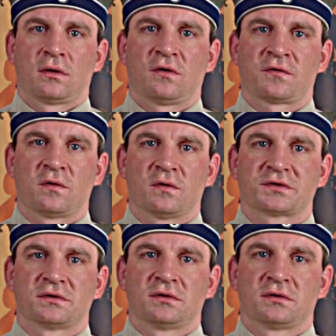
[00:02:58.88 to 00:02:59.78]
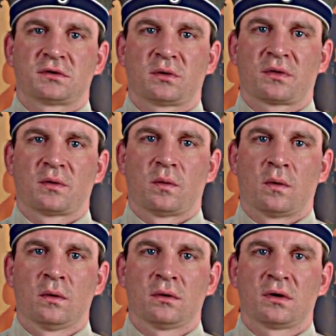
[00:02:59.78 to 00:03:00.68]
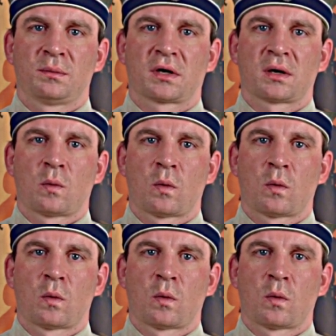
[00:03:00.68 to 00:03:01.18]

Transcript: Of course, during the war it became